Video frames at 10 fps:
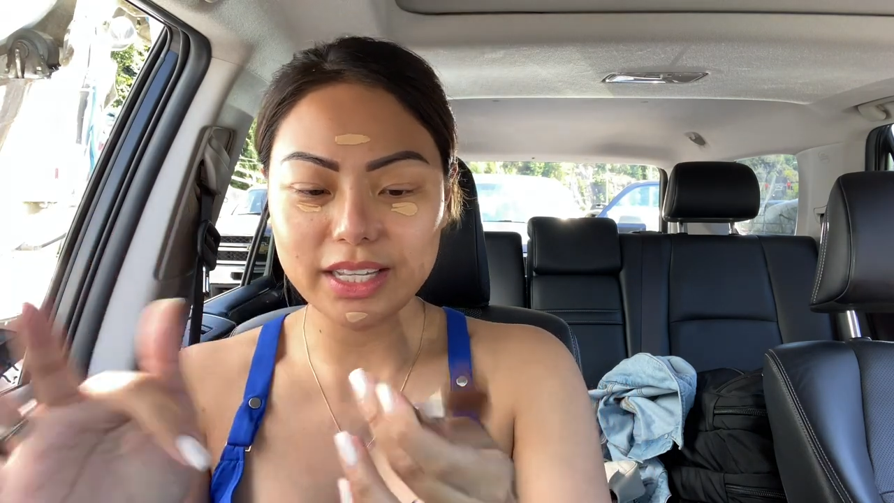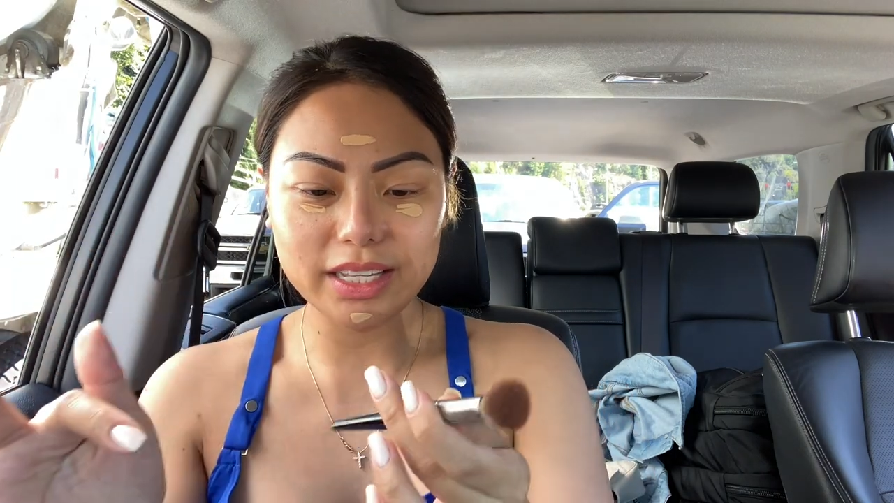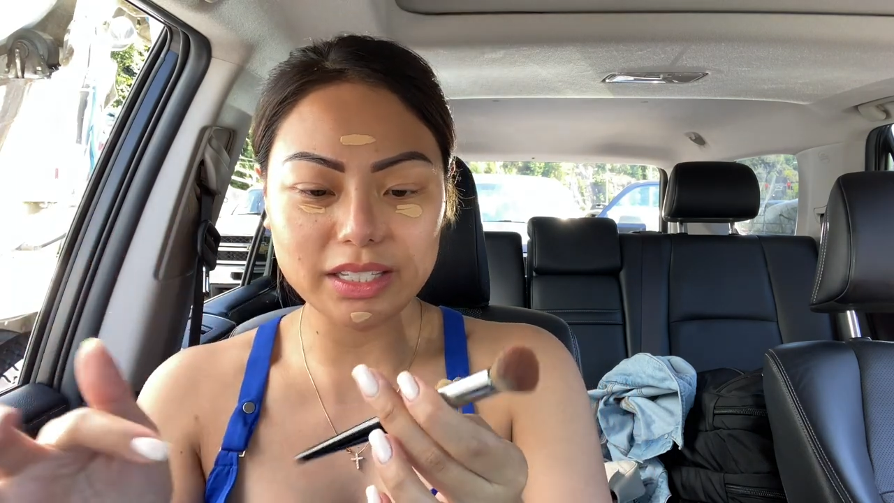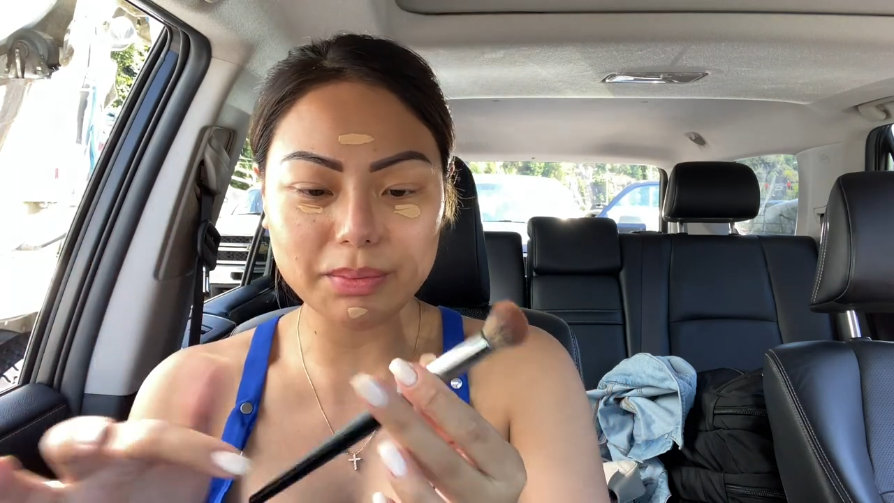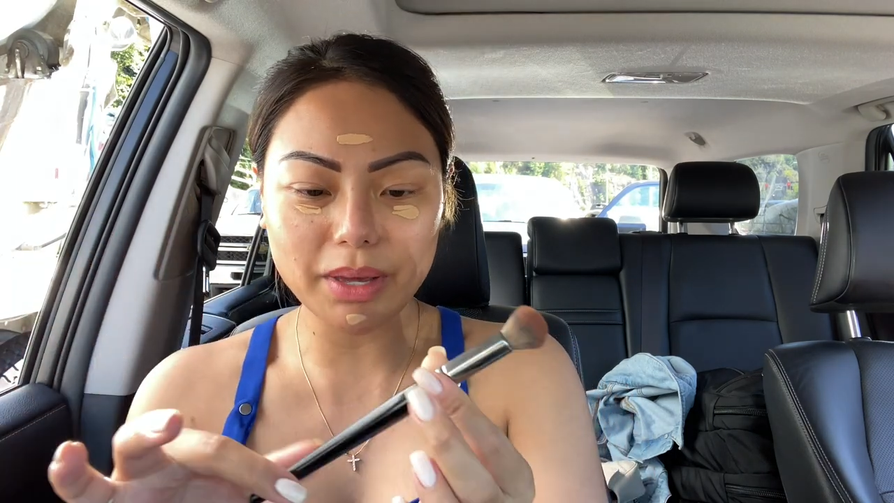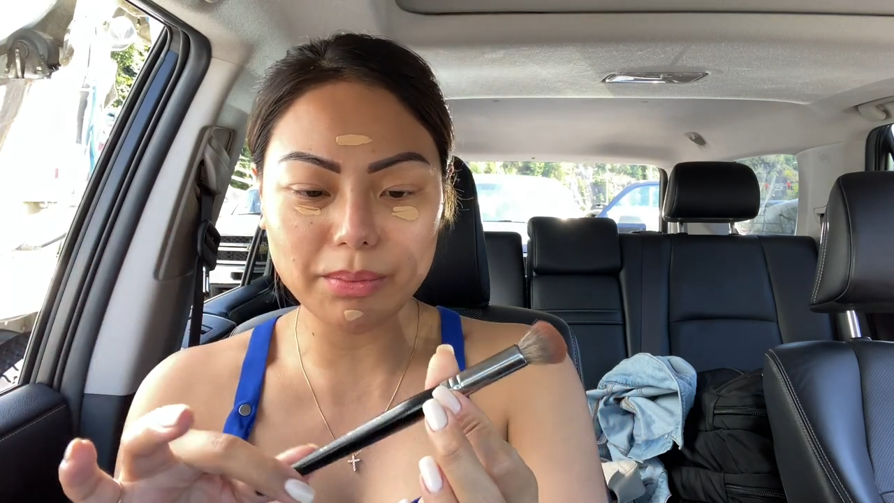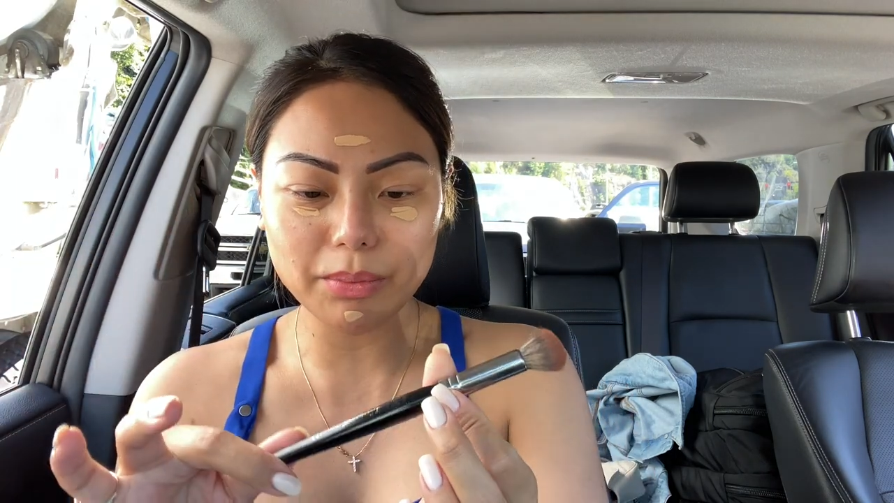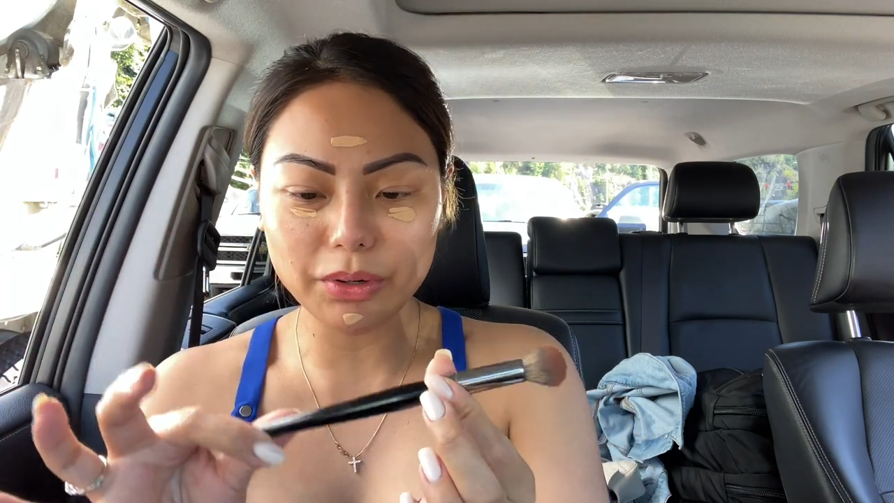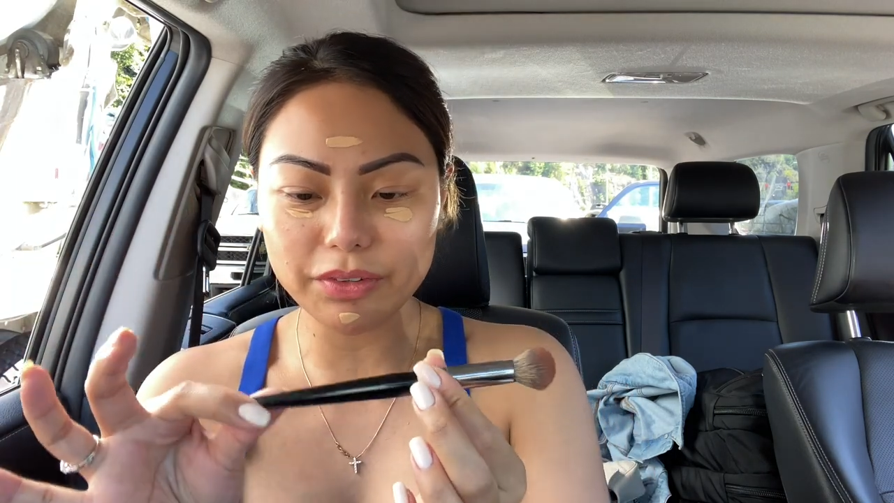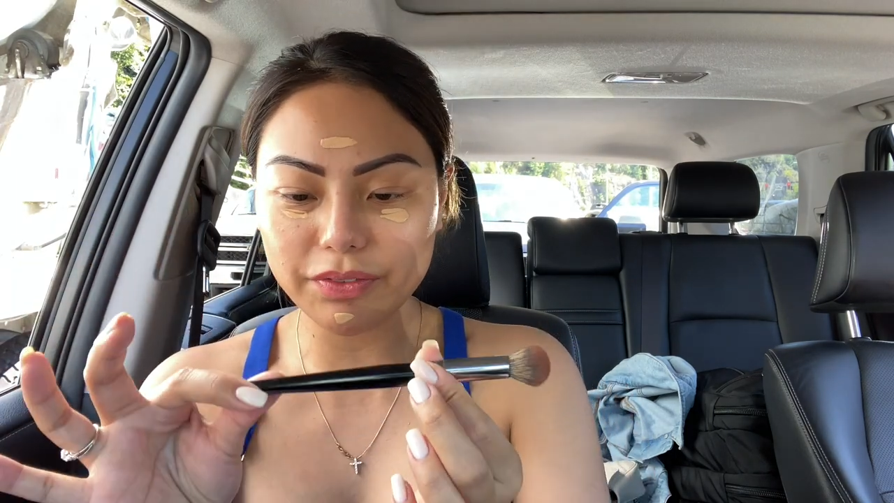It's by
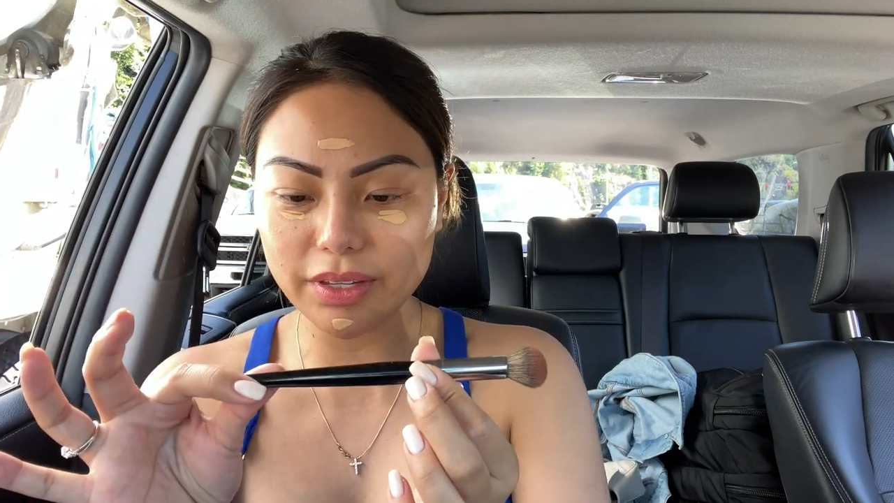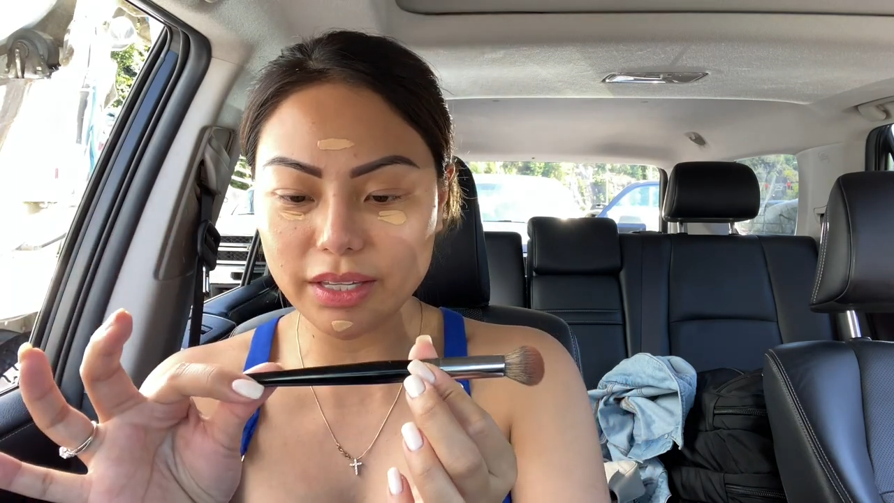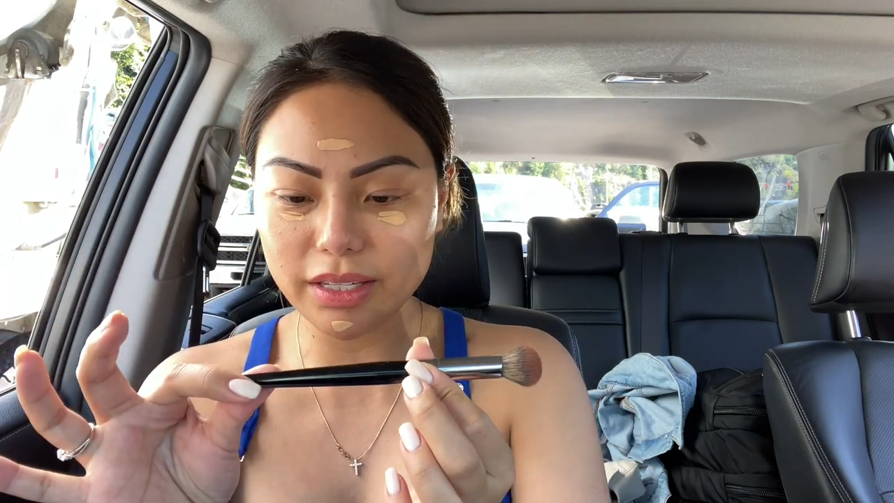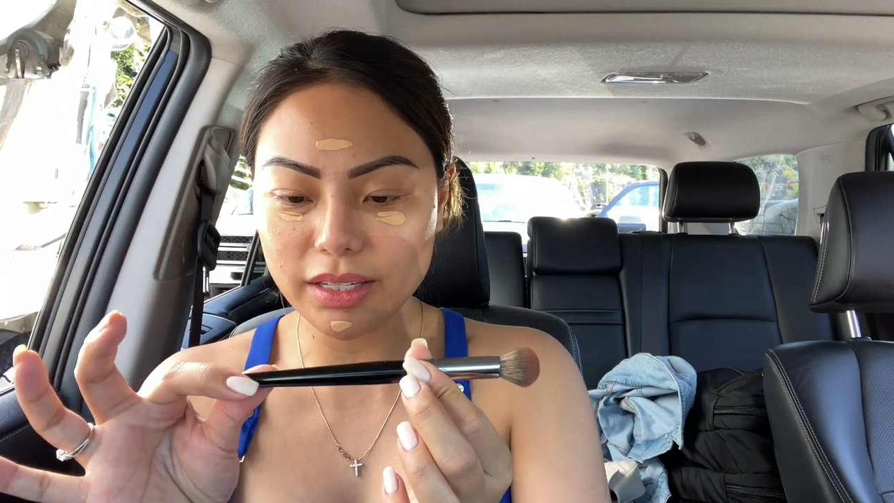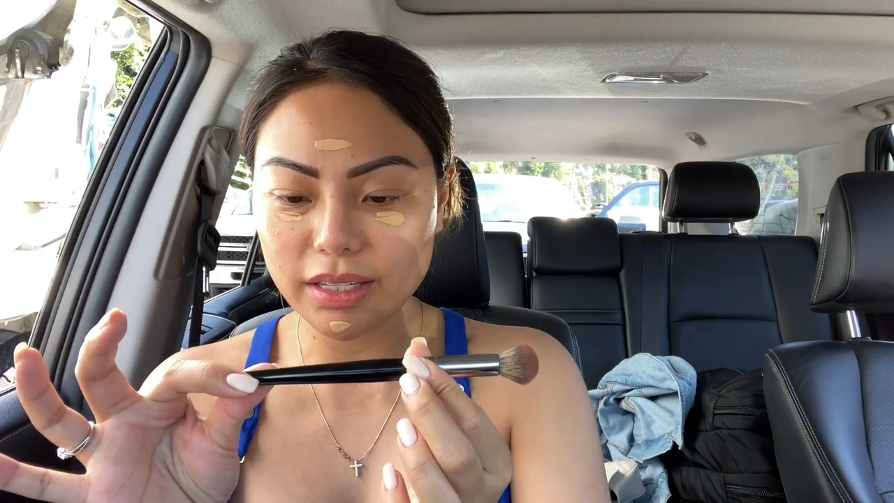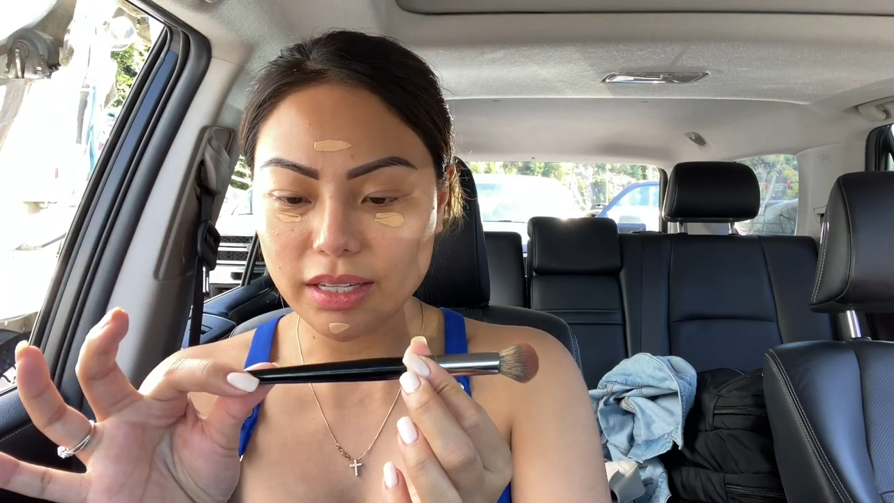Morphe.